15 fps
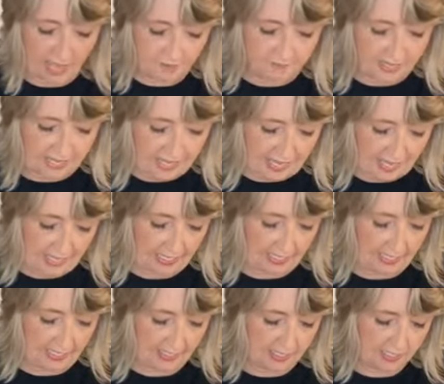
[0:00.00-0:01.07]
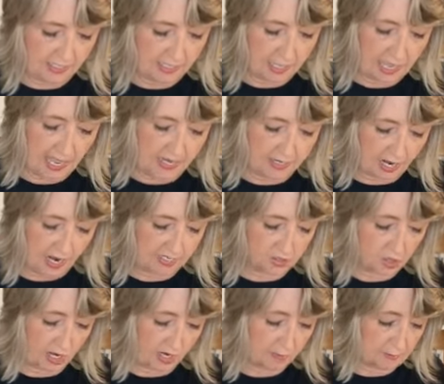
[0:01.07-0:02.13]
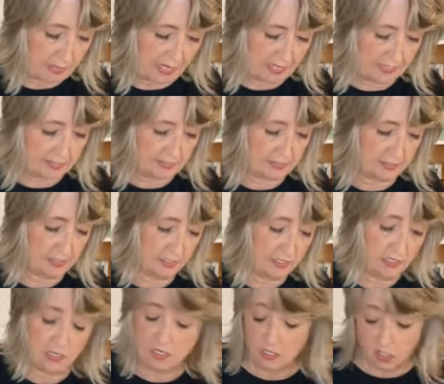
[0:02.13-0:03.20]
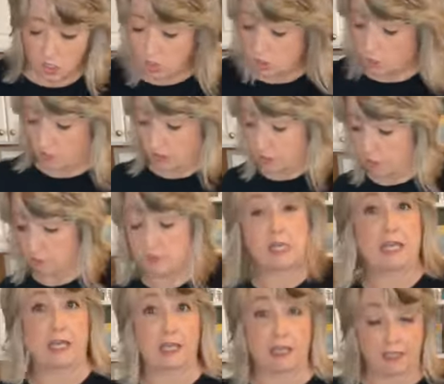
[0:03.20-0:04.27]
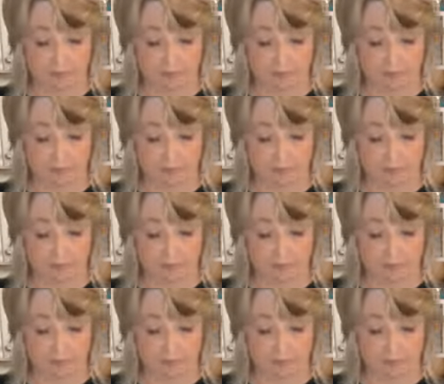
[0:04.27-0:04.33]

have ink and not chalk paste, you can use ink,